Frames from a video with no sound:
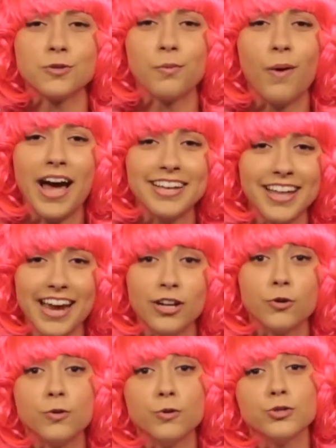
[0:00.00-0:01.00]

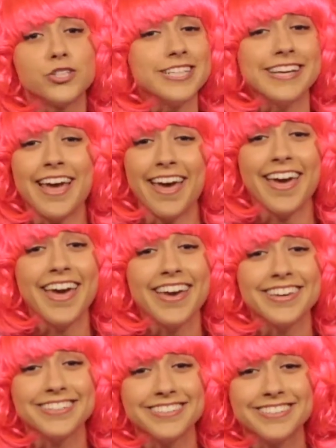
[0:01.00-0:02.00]
Twilight who
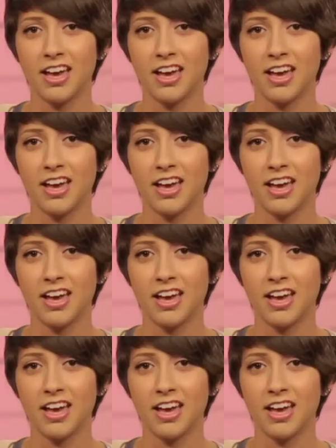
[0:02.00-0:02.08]
she is.